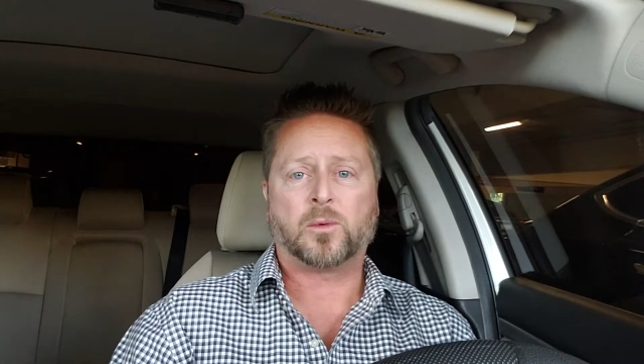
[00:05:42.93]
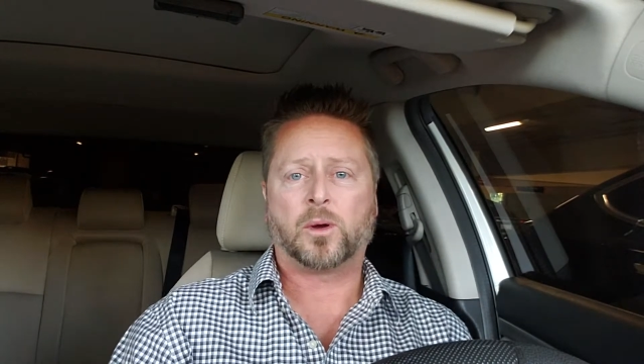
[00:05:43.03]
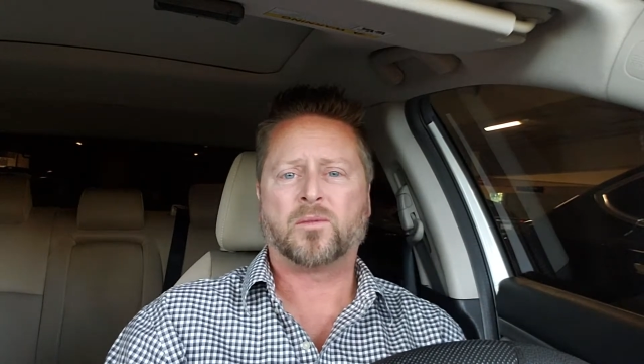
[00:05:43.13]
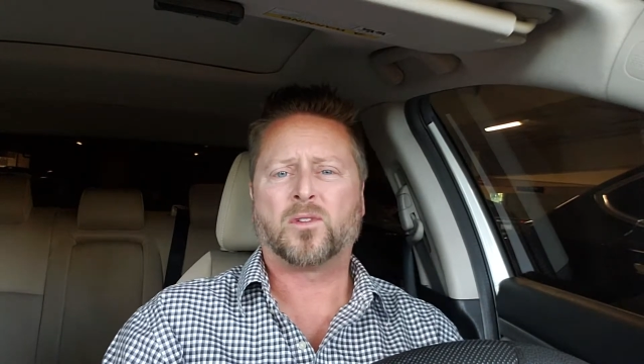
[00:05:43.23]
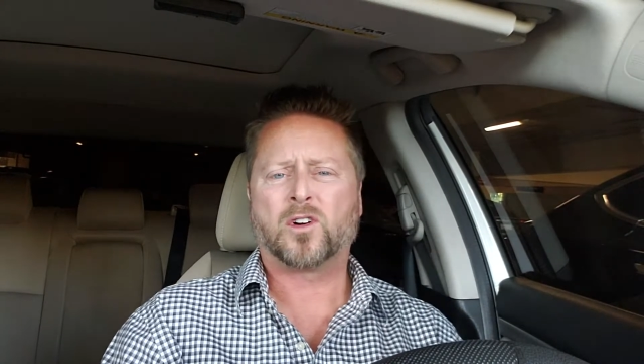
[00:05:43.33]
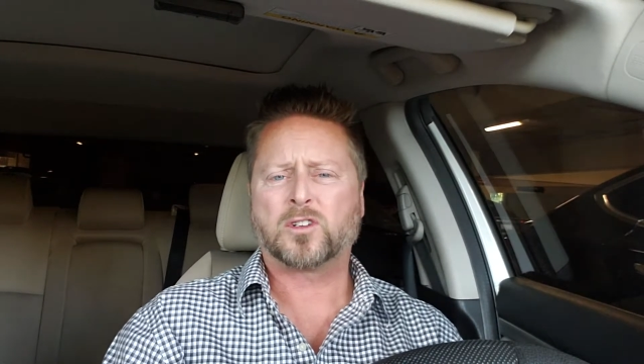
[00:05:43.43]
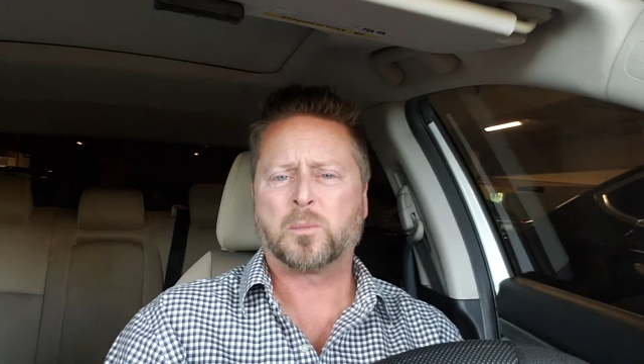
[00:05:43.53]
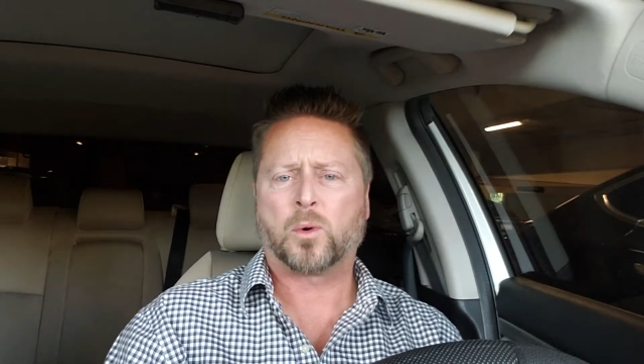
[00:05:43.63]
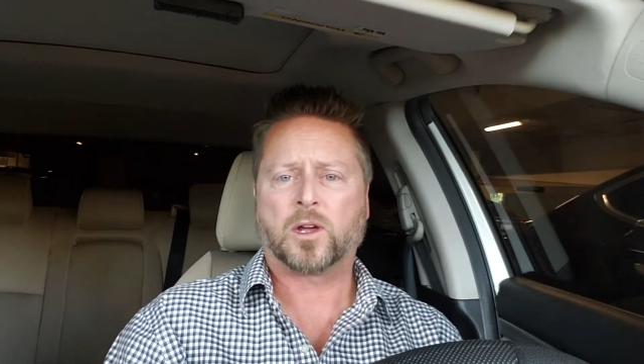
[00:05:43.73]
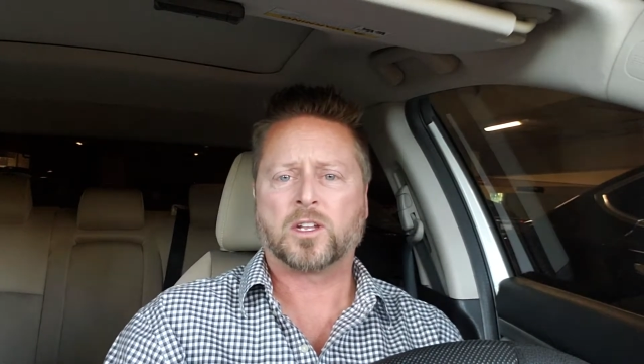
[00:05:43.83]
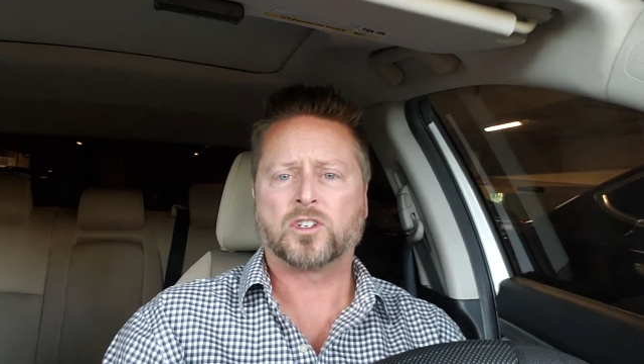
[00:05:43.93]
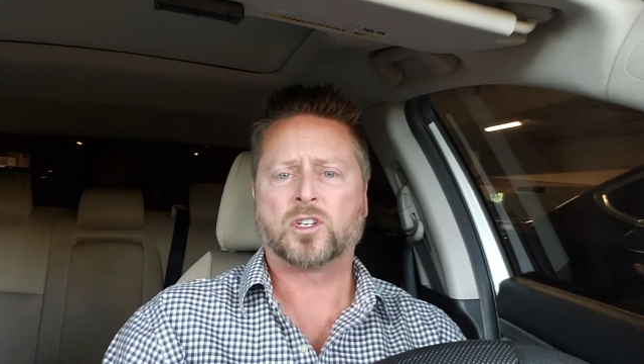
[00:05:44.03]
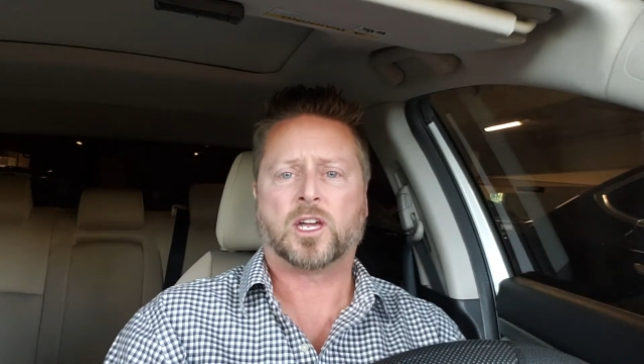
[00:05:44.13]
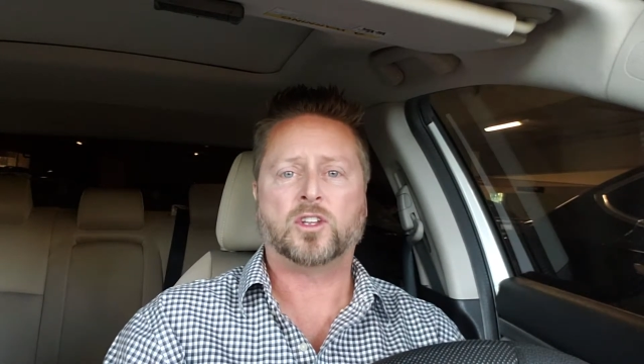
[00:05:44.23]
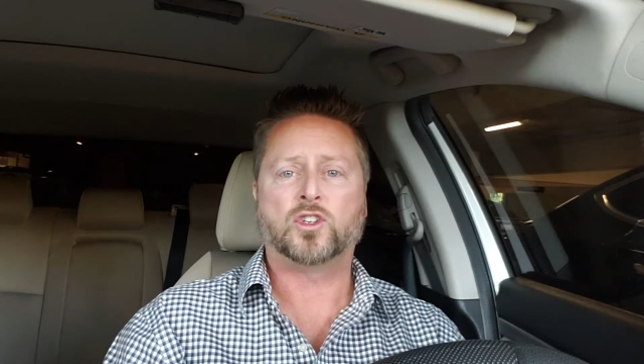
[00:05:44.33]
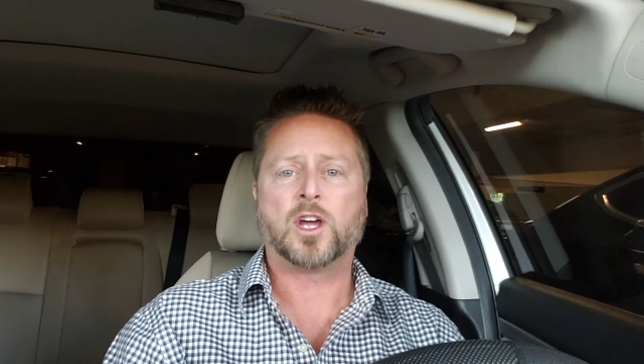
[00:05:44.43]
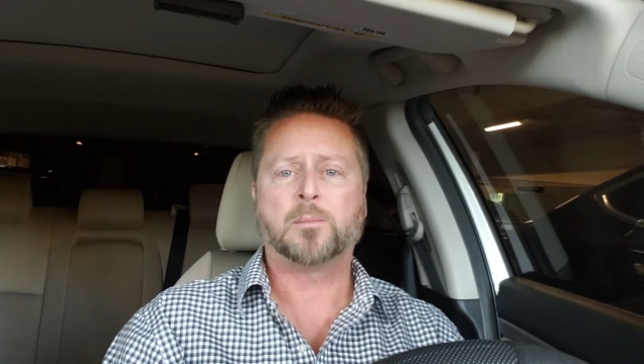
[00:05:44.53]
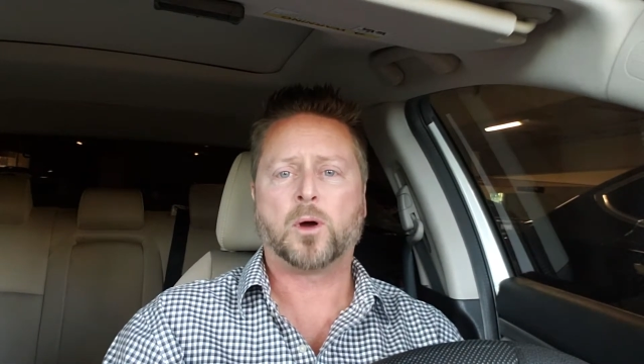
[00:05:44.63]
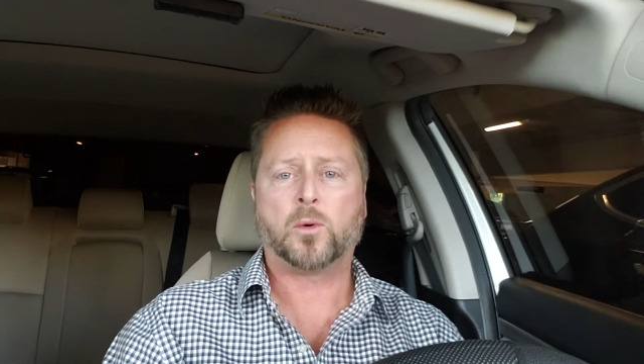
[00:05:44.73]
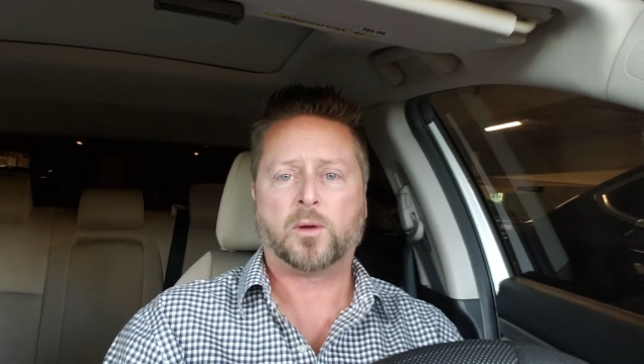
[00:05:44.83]
A reverse mortgage, a
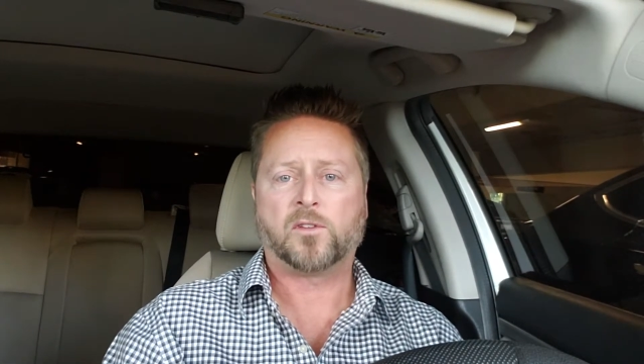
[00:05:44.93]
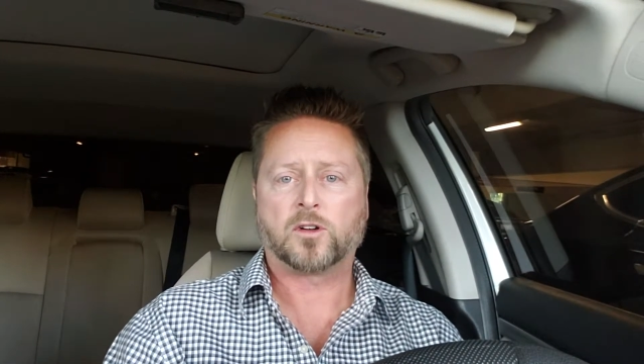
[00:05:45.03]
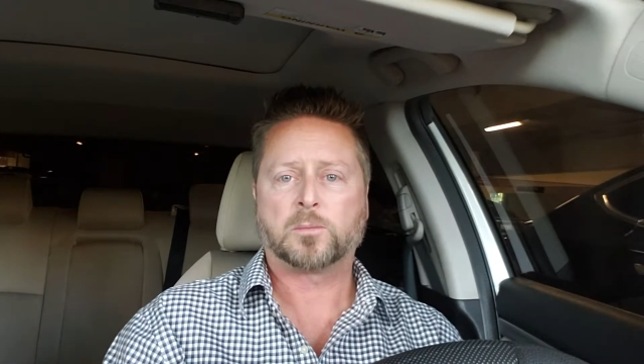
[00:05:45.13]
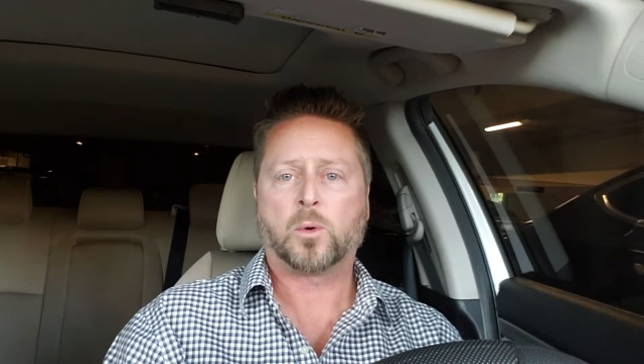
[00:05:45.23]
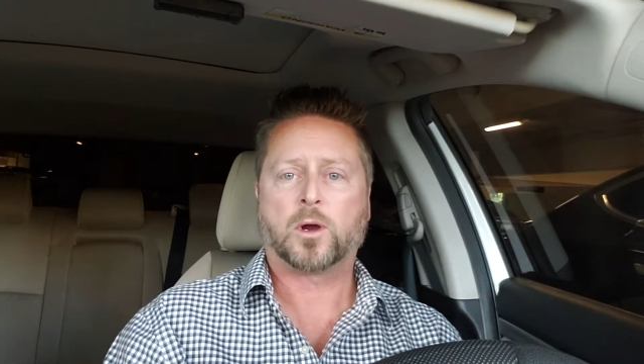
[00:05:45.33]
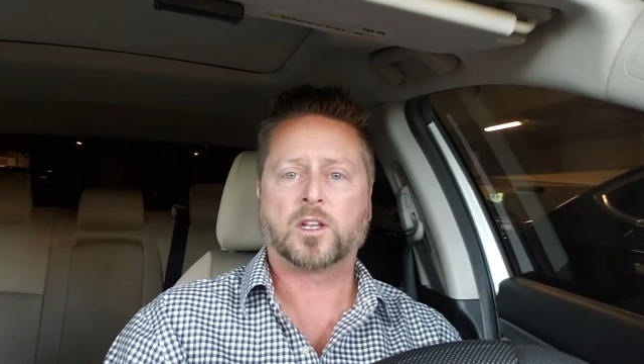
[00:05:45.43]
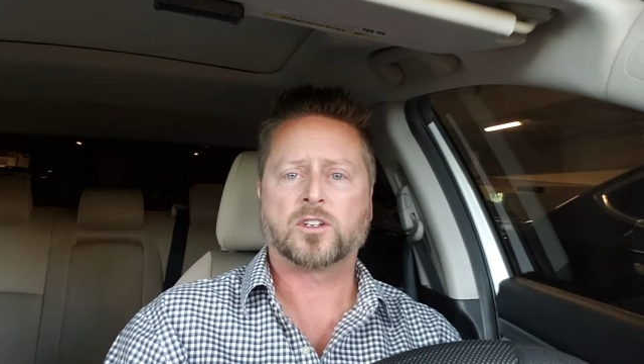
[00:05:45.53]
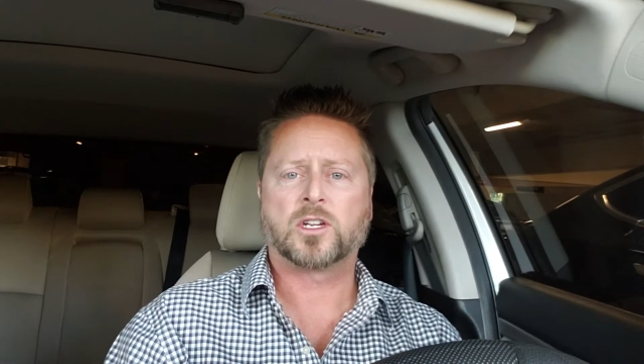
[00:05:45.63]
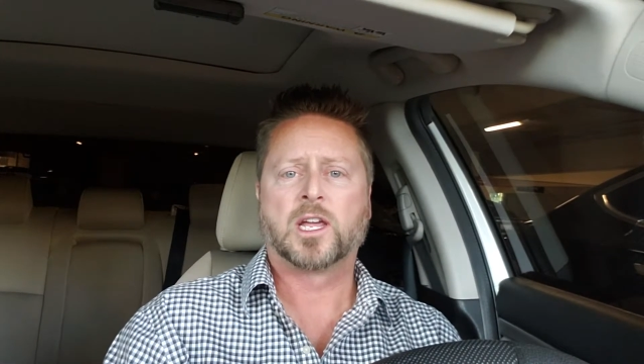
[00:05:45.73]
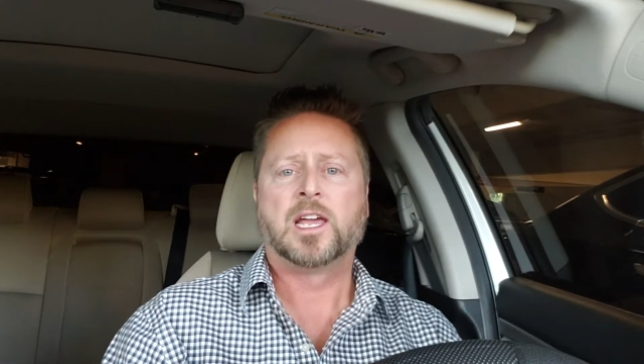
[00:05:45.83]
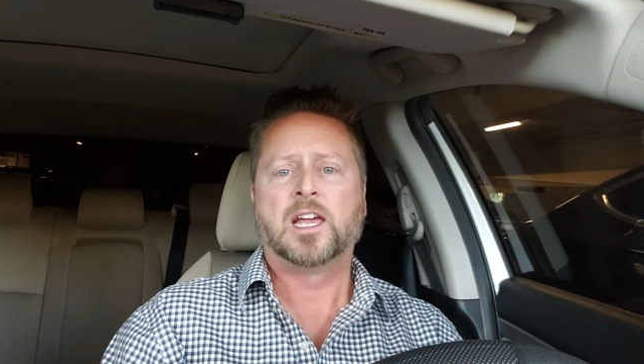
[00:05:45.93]
jumbo reverse mortgage,